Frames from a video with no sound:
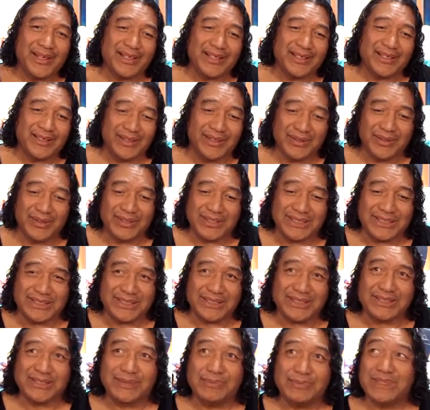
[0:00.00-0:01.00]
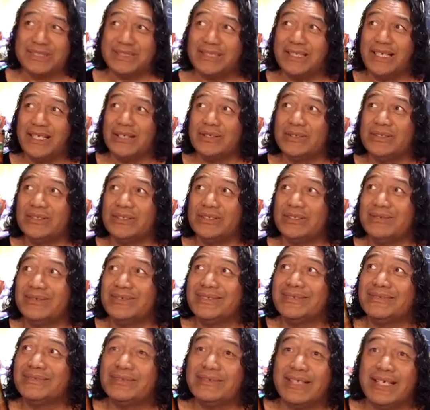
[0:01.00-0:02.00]
You know, the system is now
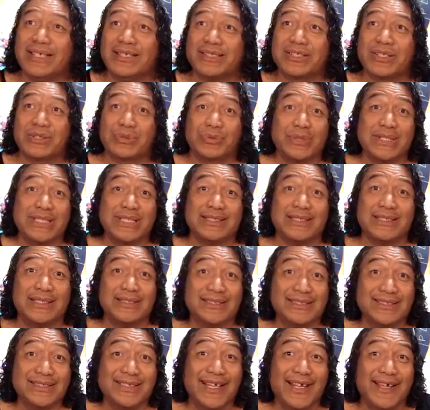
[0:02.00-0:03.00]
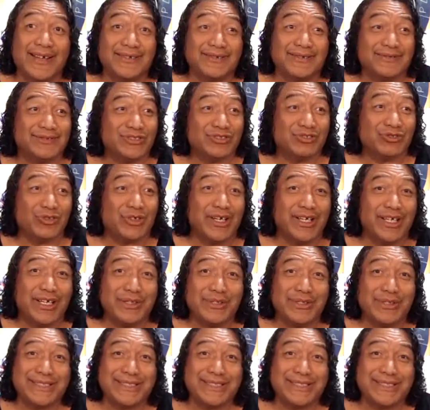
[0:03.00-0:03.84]
has 3 suns now, trinary